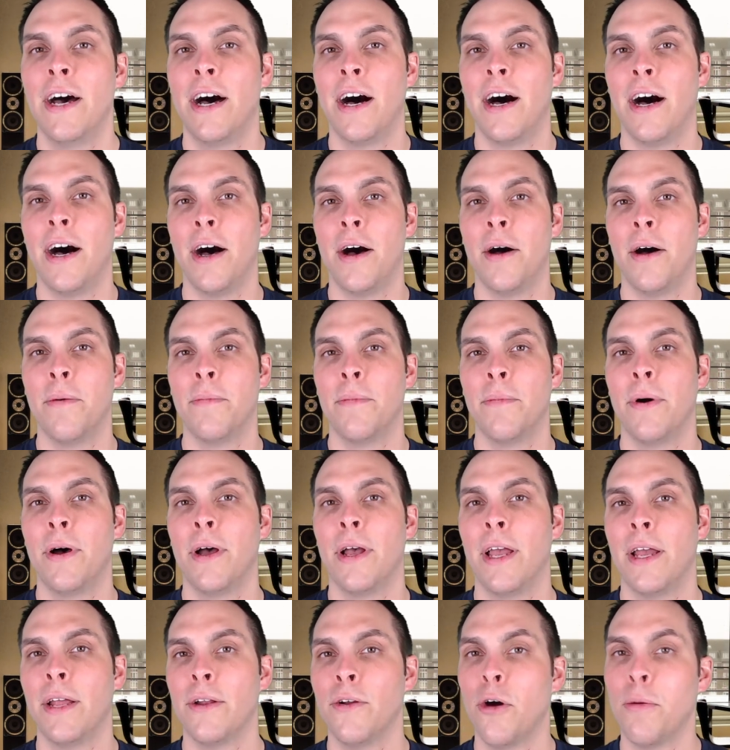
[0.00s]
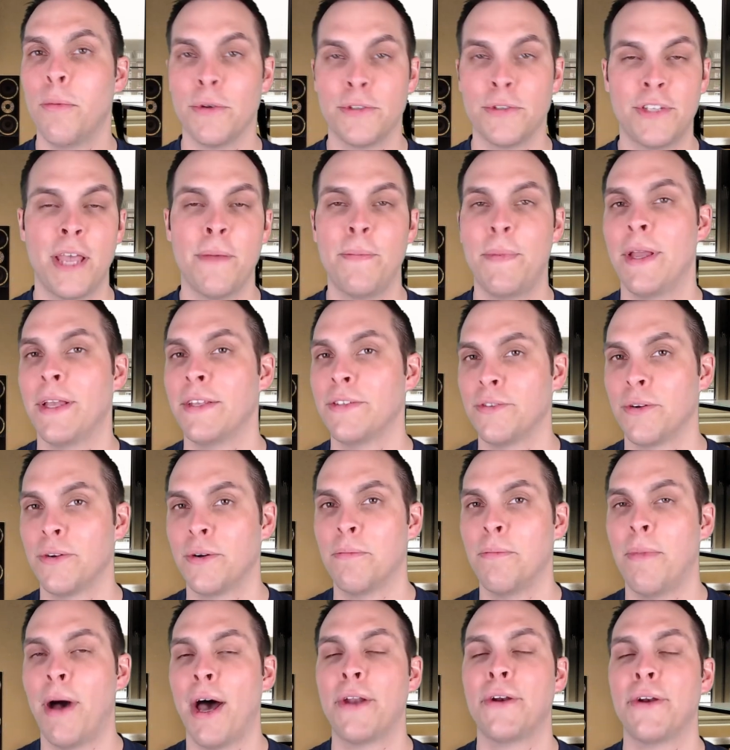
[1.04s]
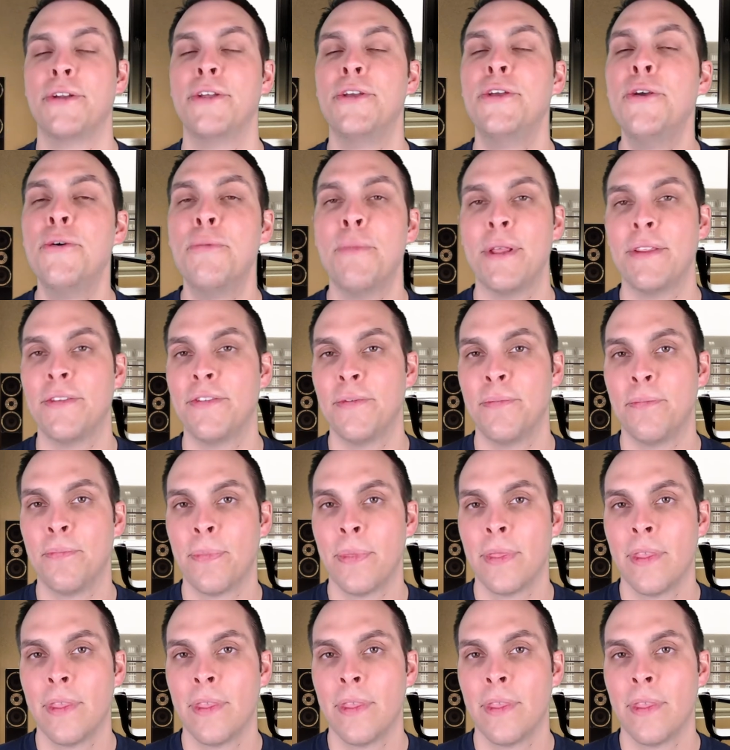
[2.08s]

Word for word: um, and Homo sapiens or modern humans.